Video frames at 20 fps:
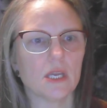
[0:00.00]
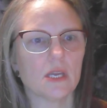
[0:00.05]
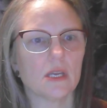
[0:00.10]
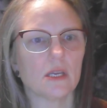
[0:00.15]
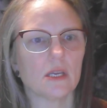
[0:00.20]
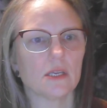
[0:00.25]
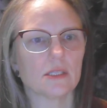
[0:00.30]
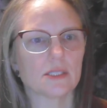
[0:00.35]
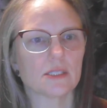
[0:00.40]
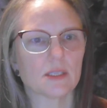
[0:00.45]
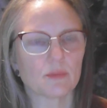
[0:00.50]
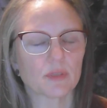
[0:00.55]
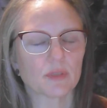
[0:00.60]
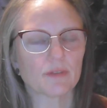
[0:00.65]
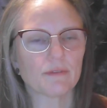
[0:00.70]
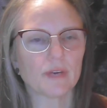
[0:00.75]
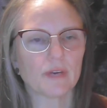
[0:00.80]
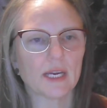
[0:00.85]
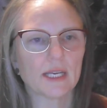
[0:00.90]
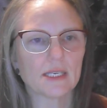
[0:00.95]

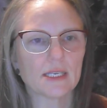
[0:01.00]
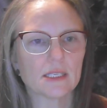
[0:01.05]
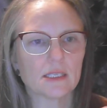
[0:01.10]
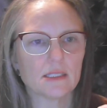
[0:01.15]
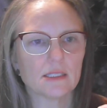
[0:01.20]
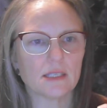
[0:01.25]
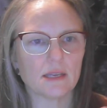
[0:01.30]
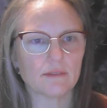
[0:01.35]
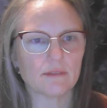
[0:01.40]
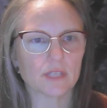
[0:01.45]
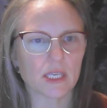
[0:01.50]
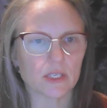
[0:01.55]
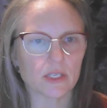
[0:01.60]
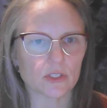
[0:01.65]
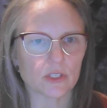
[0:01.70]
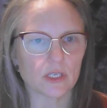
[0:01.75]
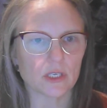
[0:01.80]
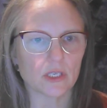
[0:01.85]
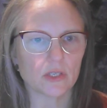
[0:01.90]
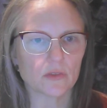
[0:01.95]
Simplified
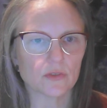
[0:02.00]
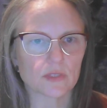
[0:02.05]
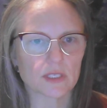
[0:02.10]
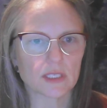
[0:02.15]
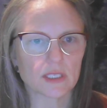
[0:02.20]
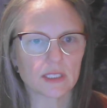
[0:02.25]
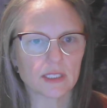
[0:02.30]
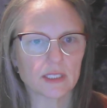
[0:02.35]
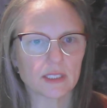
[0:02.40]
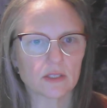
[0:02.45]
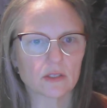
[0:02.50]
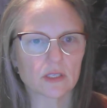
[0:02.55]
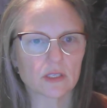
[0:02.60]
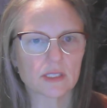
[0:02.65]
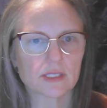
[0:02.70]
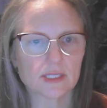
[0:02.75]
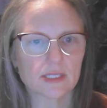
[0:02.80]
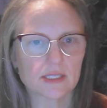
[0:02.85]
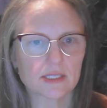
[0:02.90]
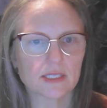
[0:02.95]
navigation. Use clear,
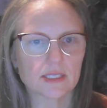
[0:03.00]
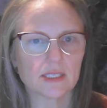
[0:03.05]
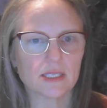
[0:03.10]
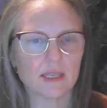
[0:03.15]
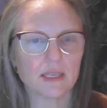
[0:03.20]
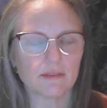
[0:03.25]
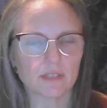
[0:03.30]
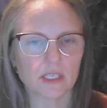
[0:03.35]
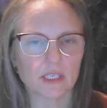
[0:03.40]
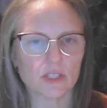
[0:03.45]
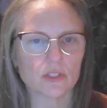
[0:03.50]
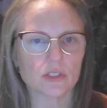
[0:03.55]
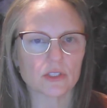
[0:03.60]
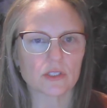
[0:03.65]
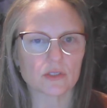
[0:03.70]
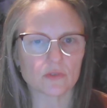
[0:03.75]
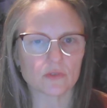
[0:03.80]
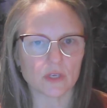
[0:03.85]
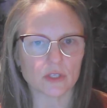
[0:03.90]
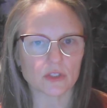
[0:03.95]
consistent navigation
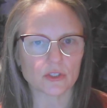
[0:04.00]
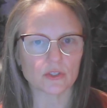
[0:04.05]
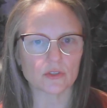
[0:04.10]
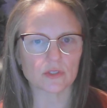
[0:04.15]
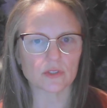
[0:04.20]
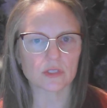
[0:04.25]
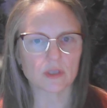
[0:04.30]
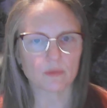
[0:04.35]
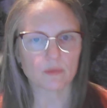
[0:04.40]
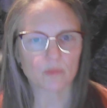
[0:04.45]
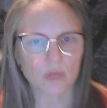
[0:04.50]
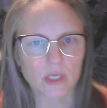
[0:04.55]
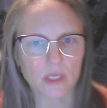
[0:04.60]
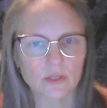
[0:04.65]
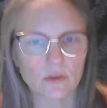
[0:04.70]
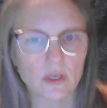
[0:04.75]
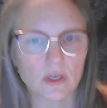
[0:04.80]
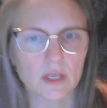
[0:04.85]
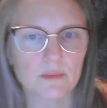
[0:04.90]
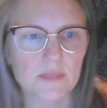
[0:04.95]
structures.
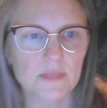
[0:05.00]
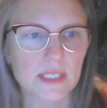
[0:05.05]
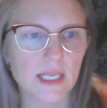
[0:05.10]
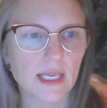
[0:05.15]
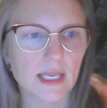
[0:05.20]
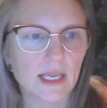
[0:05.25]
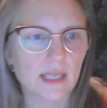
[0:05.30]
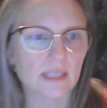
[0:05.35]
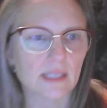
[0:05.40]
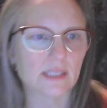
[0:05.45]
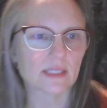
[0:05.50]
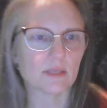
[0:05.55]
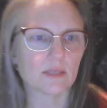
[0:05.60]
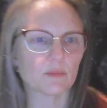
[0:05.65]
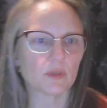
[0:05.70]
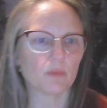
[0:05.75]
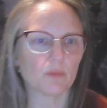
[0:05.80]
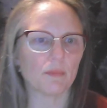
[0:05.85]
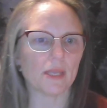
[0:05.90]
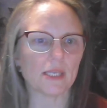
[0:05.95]
Breadcrumbs and
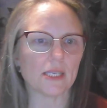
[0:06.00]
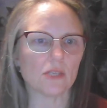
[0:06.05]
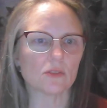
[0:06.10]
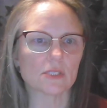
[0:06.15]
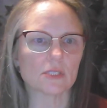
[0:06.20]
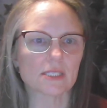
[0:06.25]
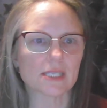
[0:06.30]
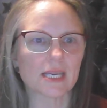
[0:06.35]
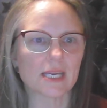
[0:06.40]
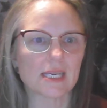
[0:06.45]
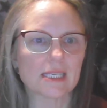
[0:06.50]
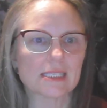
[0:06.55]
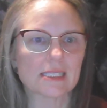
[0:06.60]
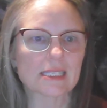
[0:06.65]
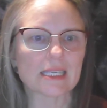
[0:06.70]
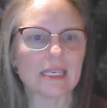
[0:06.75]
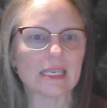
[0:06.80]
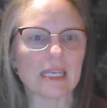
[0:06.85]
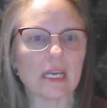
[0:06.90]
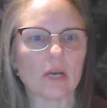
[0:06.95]
simple menu designs
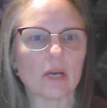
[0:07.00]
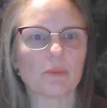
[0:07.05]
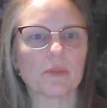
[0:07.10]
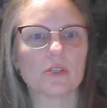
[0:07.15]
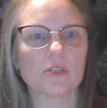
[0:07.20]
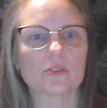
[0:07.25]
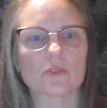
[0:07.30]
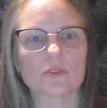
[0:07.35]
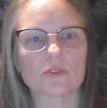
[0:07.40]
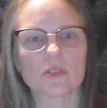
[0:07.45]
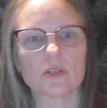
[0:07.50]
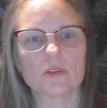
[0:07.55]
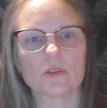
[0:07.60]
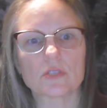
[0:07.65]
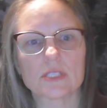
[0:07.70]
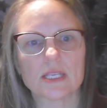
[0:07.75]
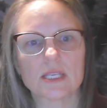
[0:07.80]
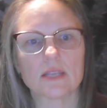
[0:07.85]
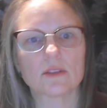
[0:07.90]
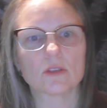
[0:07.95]
can help users
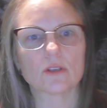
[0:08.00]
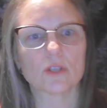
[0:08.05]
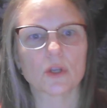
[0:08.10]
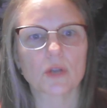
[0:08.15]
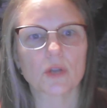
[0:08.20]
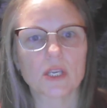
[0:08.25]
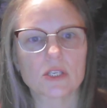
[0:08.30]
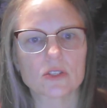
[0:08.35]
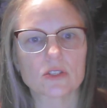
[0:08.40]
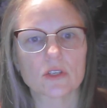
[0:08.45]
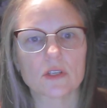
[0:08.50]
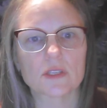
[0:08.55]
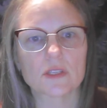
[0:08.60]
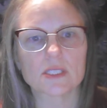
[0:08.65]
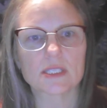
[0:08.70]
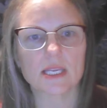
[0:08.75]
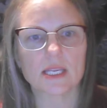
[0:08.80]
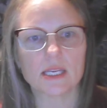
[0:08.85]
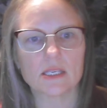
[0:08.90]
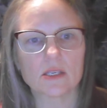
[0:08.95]
understand their location on the
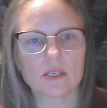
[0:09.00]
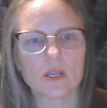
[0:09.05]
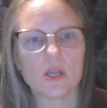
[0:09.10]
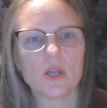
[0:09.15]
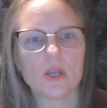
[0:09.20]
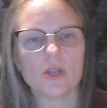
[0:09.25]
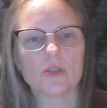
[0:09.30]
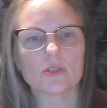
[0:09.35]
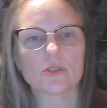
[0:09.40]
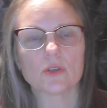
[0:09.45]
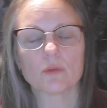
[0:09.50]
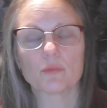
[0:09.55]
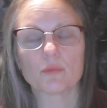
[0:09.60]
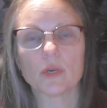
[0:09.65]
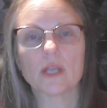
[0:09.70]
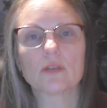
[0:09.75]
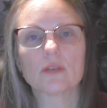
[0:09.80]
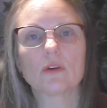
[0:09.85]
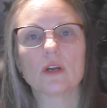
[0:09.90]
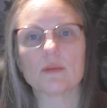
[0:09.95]
site. So
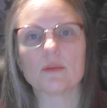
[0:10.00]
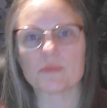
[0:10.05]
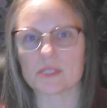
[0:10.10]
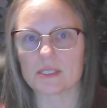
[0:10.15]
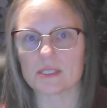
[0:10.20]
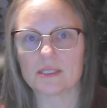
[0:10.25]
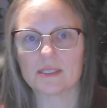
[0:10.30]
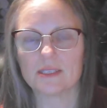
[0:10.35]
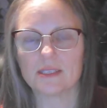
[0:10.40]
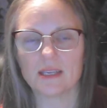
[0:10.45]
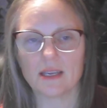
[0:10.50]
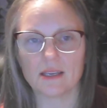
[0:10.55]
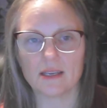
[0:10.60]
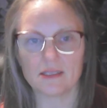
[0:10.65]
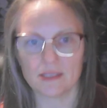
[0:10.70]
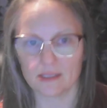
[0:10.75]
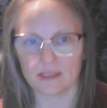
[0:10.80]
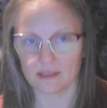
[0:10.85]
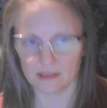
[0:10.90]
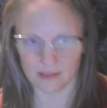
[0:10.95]
breadcrumbs,
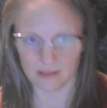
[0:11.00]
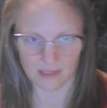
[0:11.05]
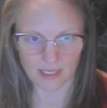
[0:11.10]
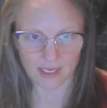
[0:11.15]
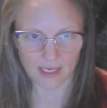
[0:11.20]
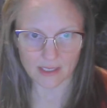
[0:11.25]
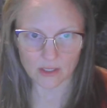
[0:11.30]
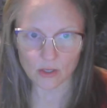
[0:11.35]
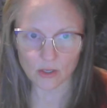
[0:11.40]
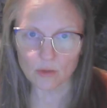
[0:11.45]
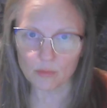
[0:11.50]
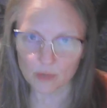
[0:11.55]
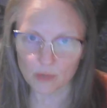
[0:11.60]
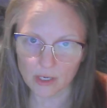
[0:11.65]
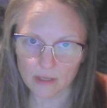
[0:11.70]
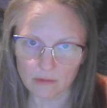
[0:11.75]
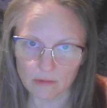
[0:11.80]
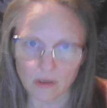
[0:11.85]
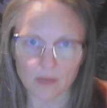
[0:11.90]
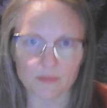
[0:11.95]
yeah, go
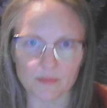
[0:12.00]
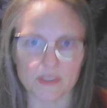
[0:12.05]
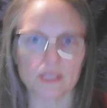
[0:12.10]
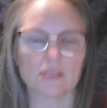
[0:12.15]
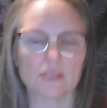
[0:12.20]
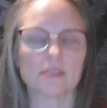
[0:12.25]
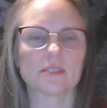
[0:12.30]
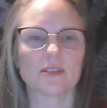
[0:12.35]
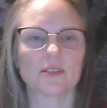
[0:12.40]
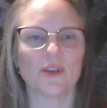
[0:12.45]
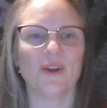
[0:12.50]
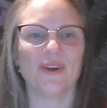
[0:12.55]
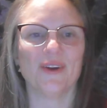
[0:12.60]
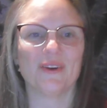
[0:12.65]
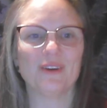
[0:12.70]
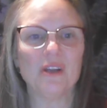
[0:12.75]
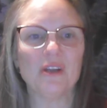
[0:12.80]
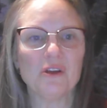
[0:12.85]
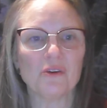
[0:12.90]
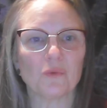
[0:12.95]
breadcrumbs. So
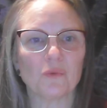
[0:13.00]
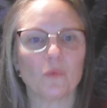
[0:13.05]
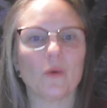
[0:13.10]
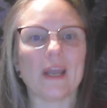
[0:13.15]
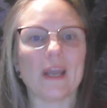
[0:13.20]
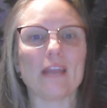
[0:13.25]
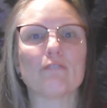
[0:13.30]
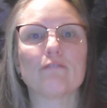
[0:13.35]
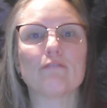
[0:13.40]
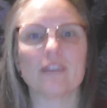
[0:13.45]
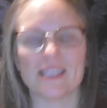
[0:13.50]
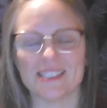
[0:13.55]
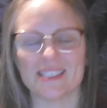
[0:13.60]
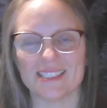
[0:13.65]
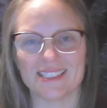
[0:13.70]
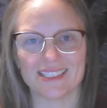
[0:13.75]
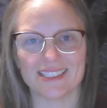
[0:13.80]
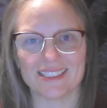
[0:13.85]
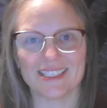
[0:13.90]
wayfinding.